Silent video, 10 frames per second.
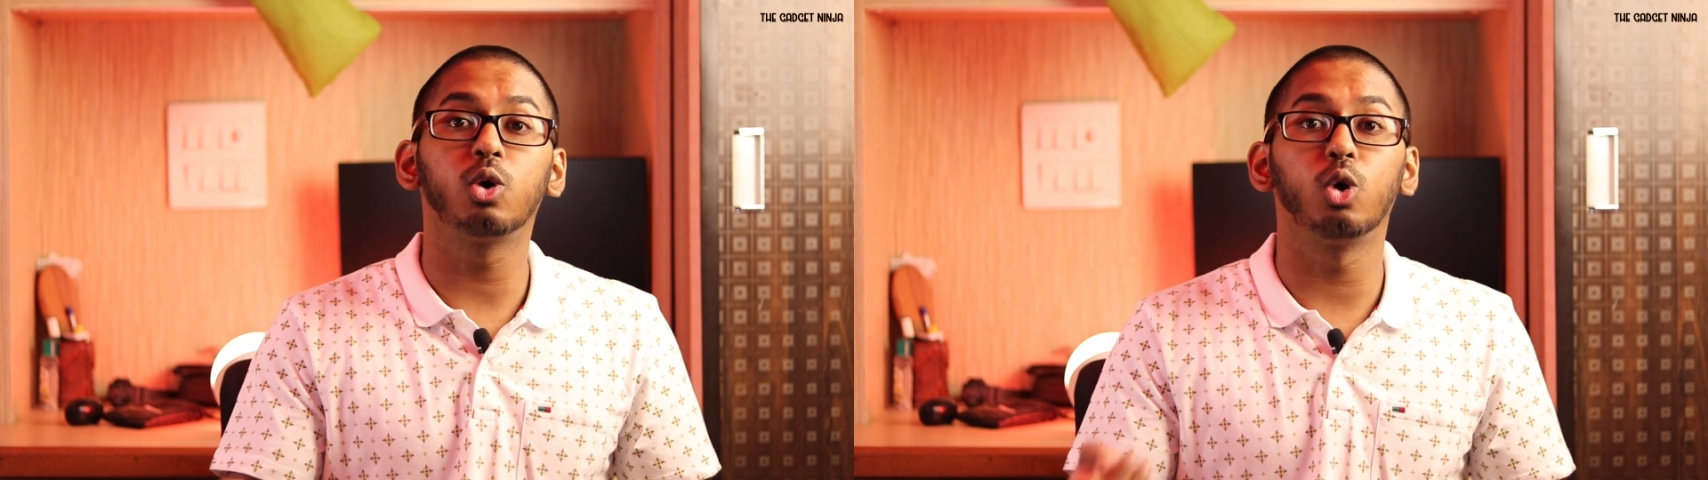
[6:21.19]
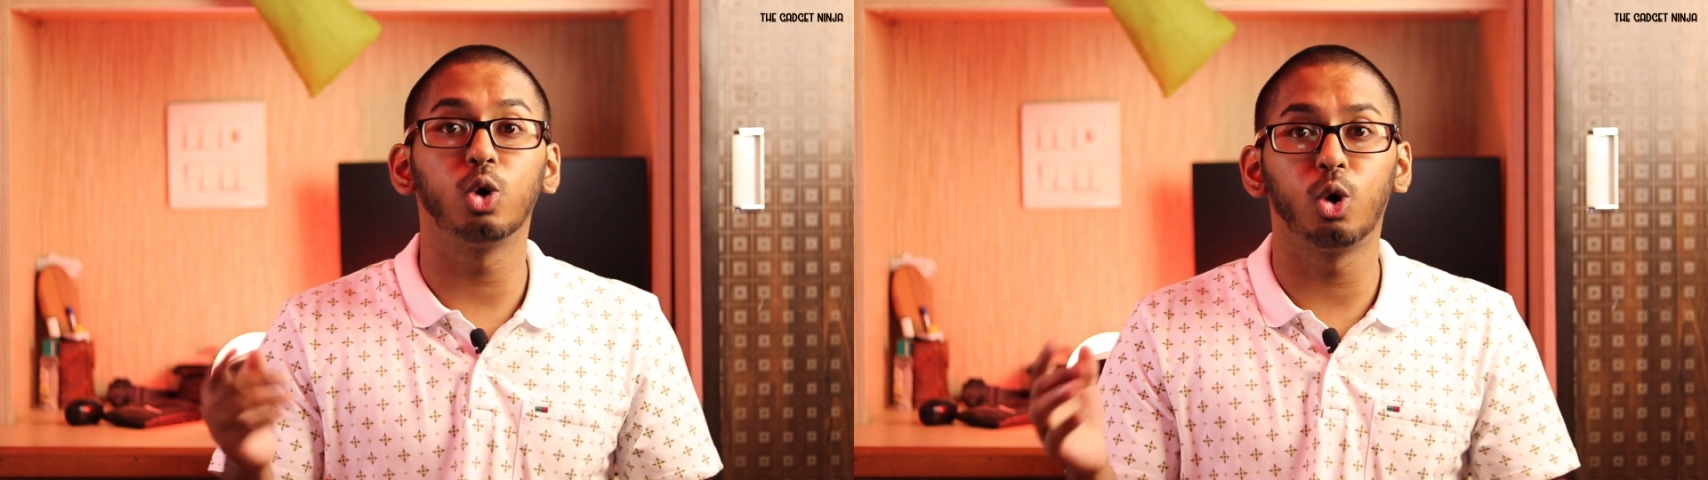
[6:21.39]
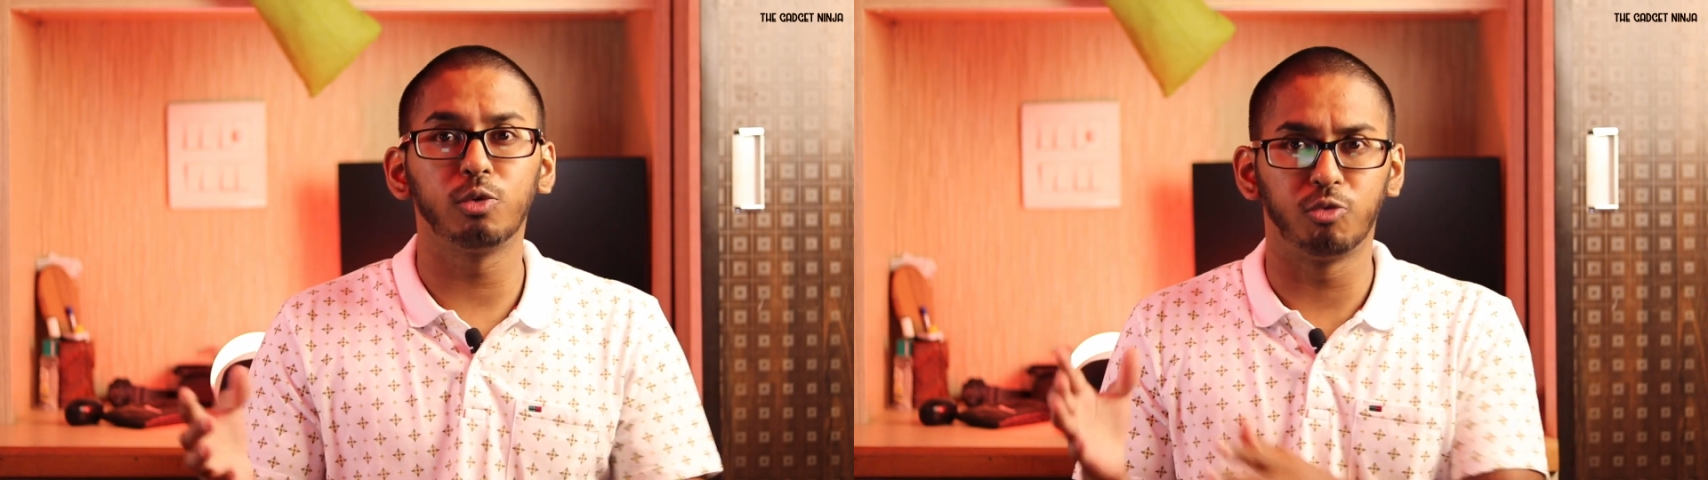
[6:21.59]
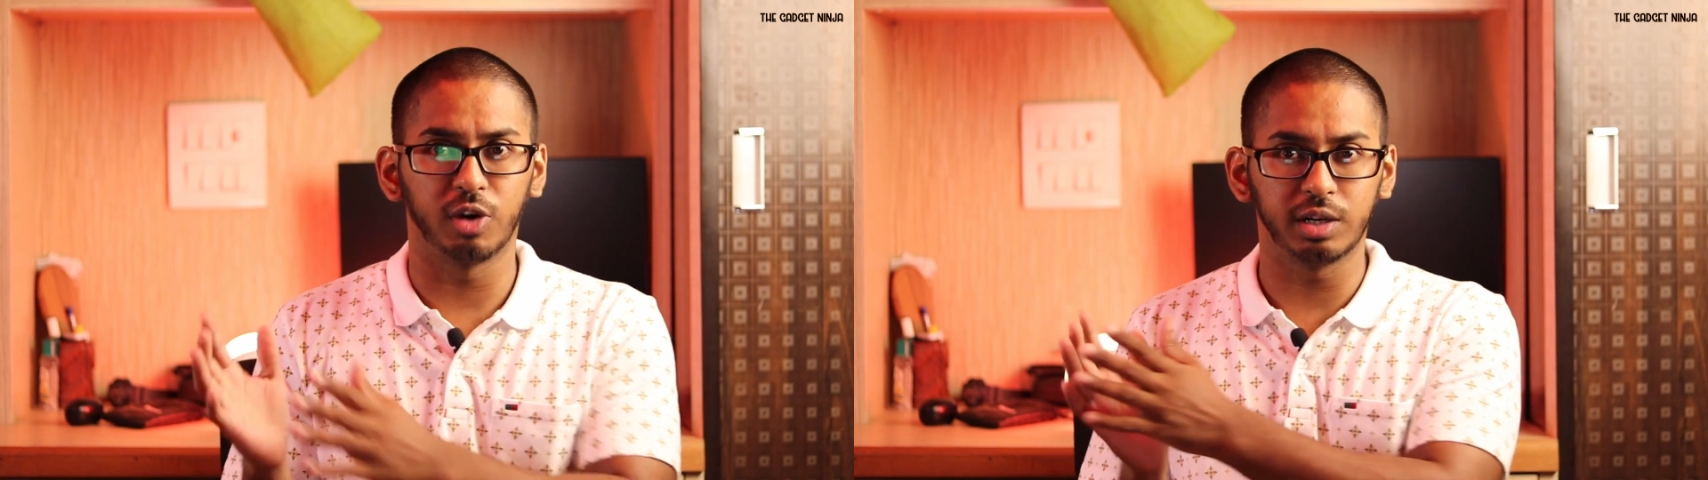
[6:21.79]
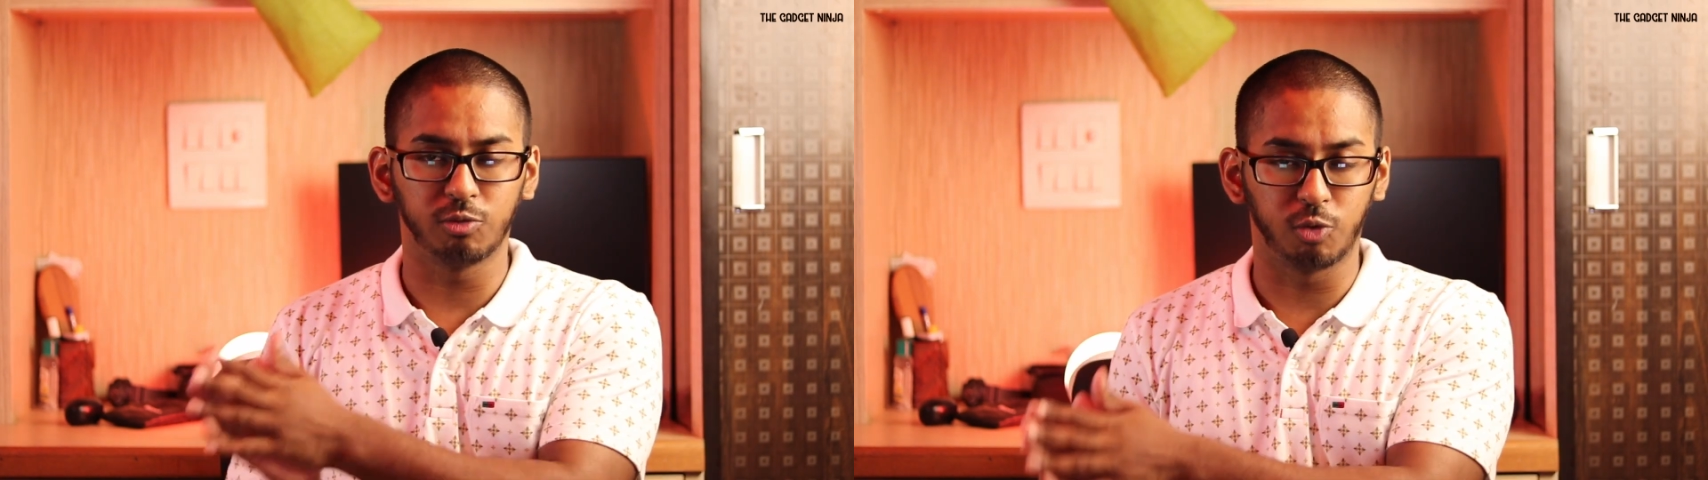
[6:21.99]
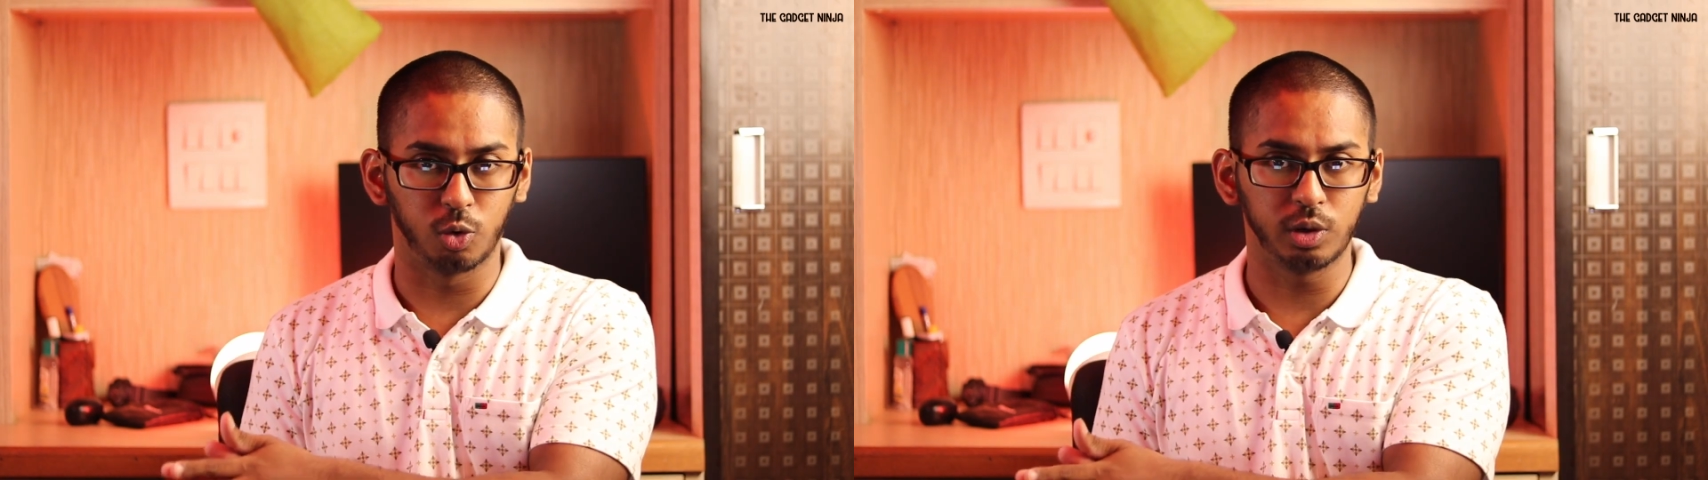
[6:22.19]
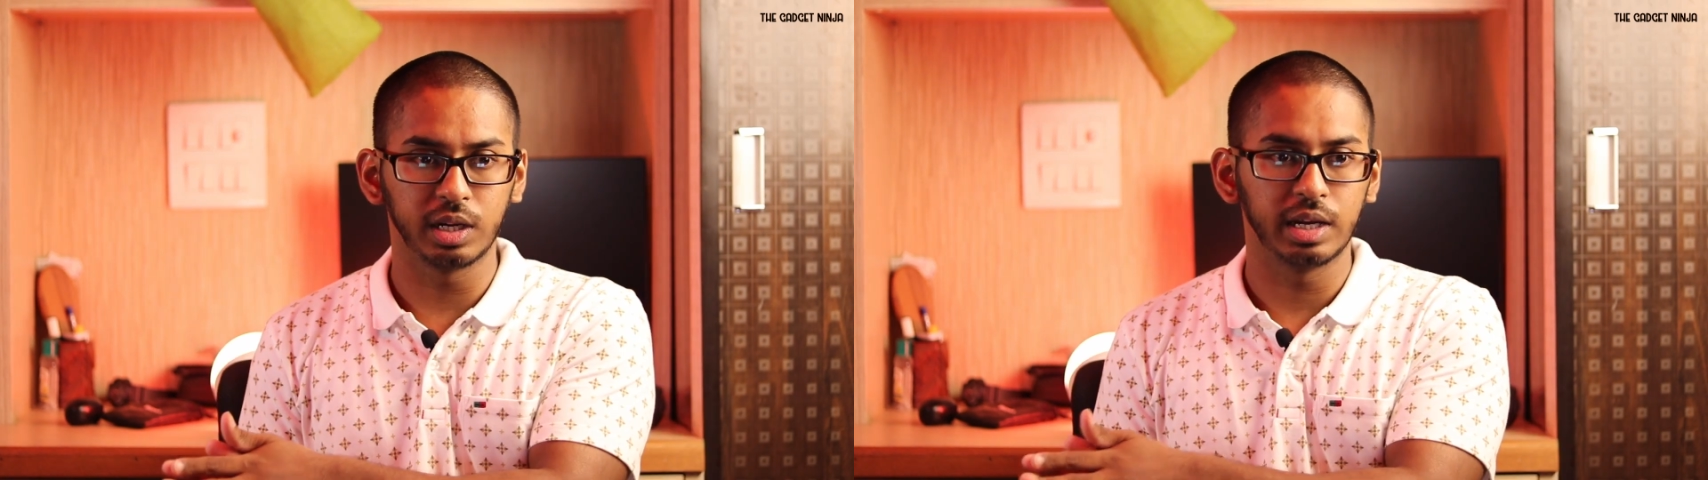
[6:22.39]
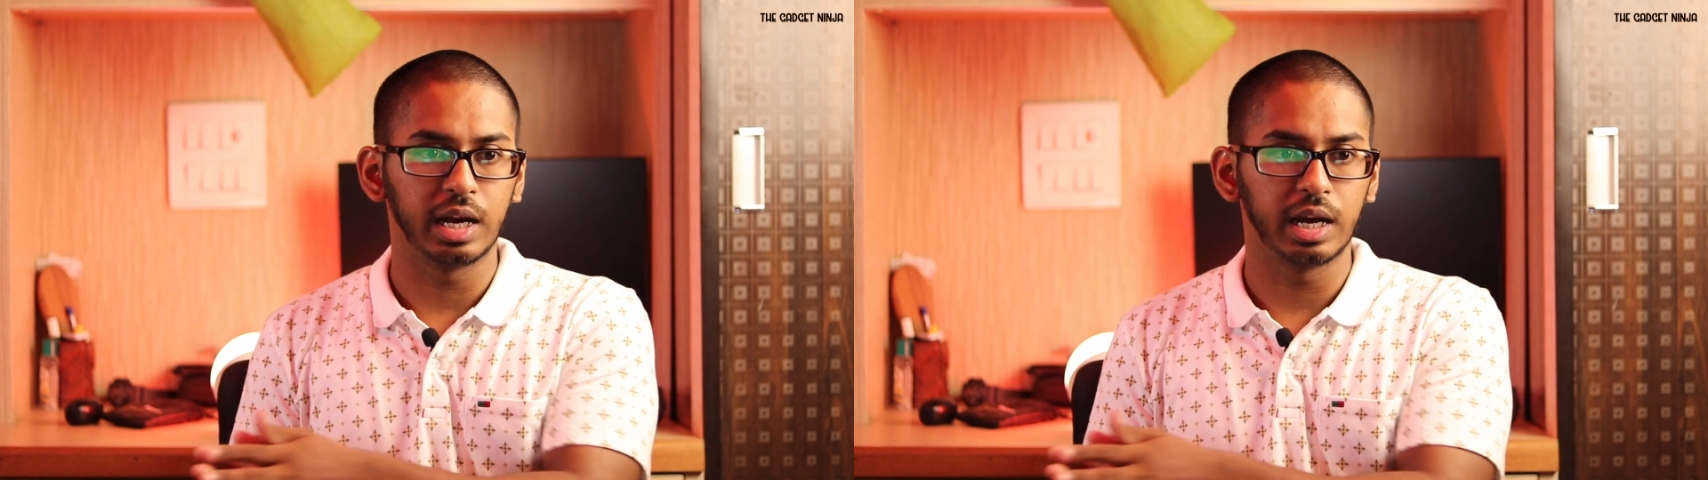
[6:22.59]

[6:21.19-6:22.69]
a call on one phone